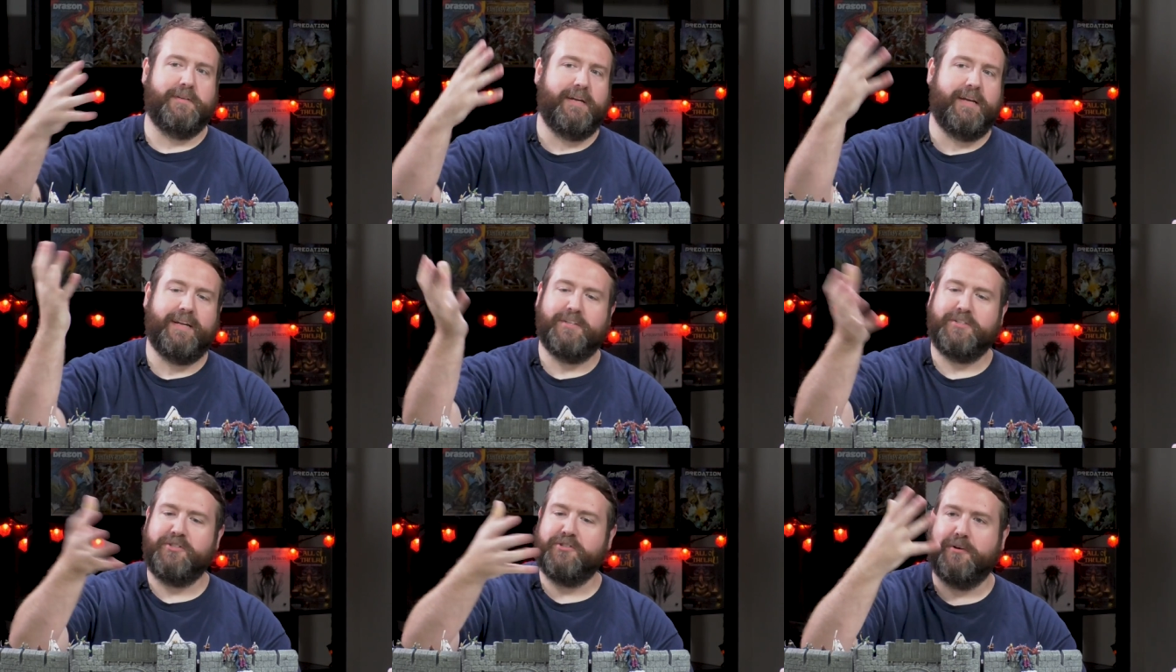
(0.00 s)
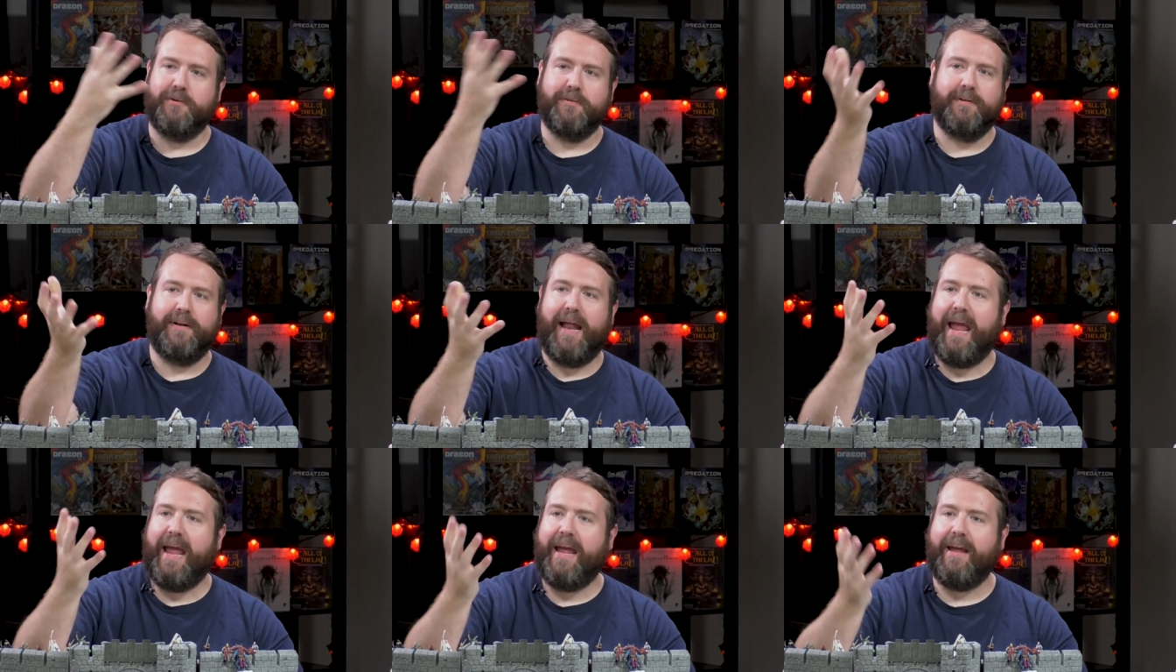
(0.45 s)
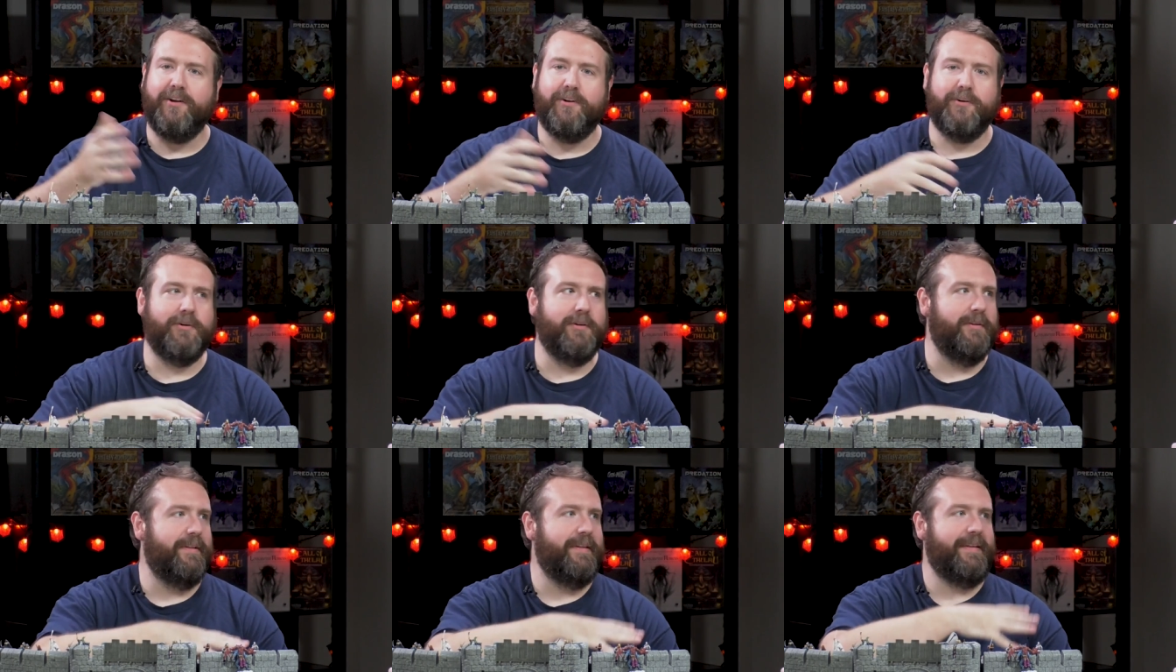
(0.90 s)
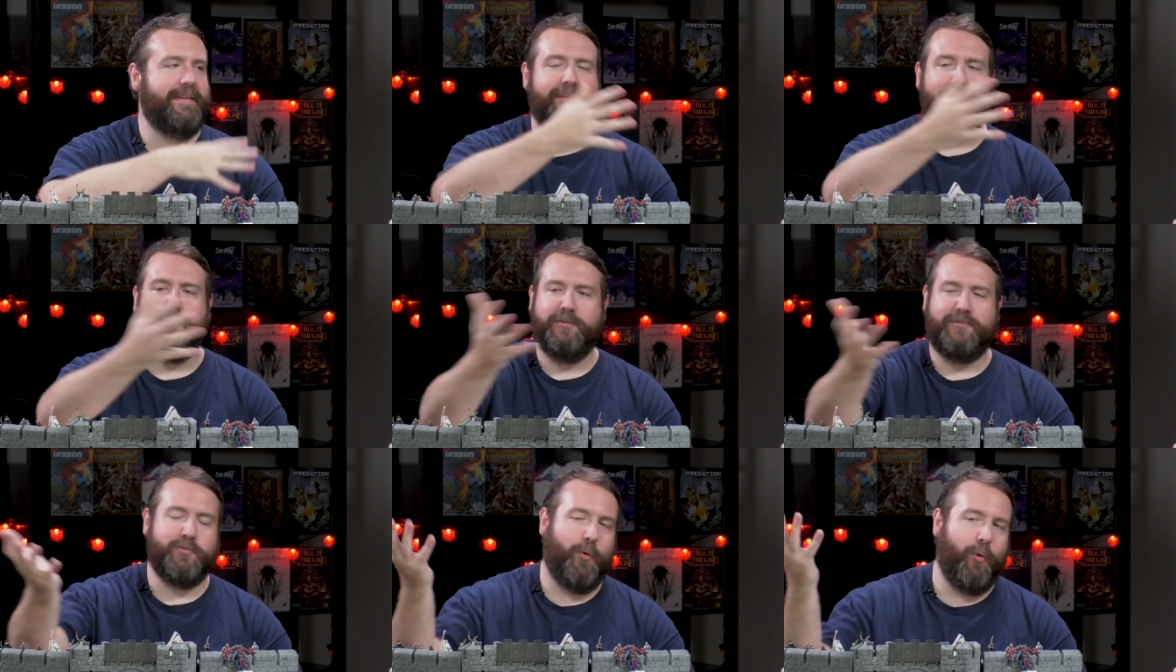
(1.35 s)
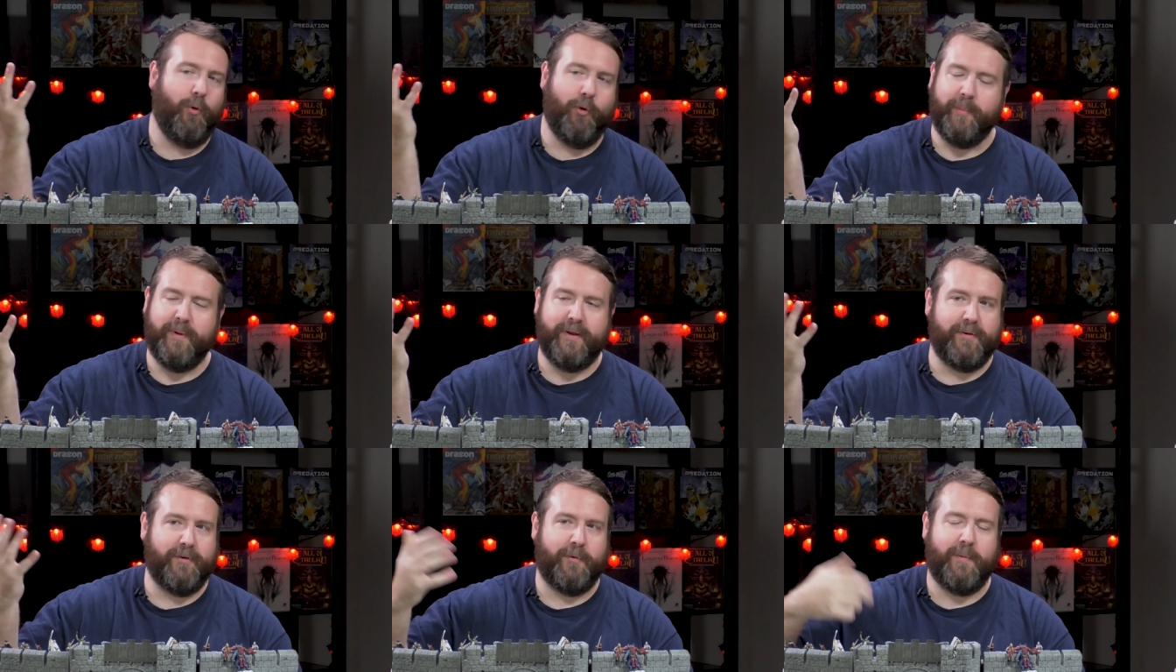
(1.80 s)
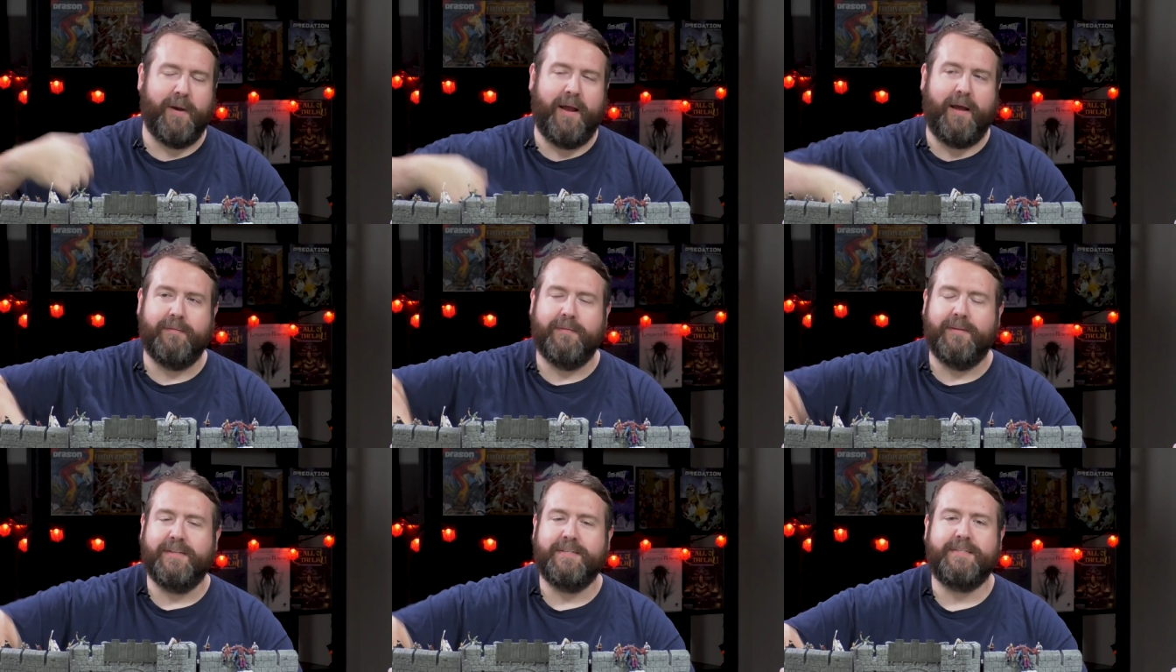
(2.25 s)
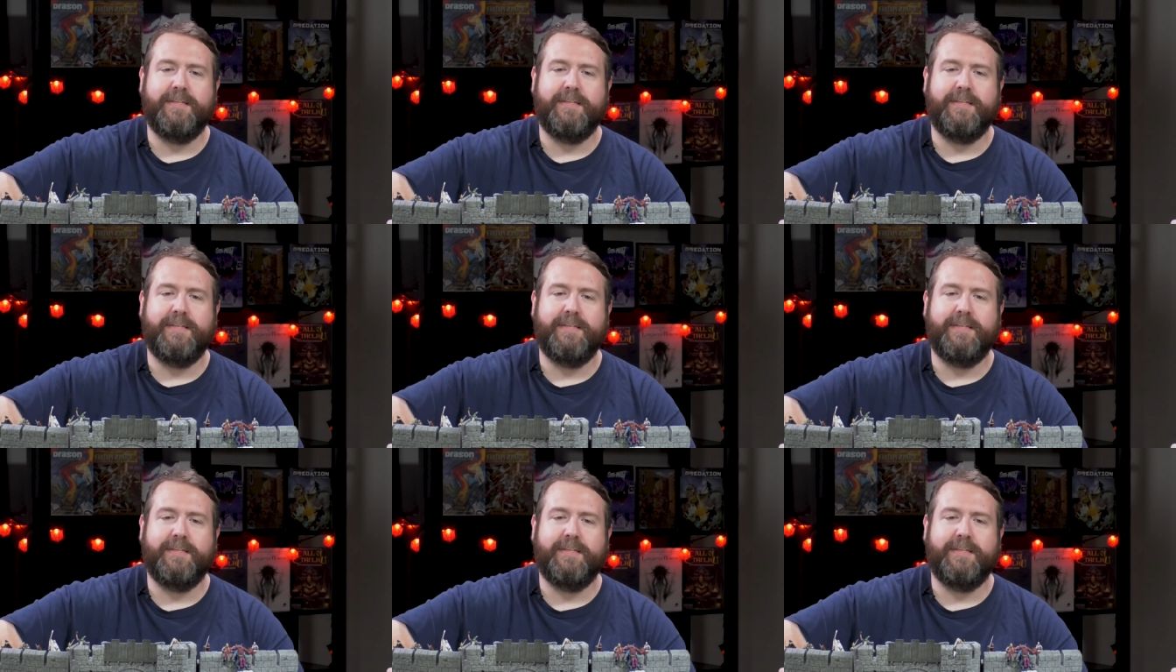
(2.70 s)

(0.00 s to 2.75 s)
at a certain angle in its orbit around the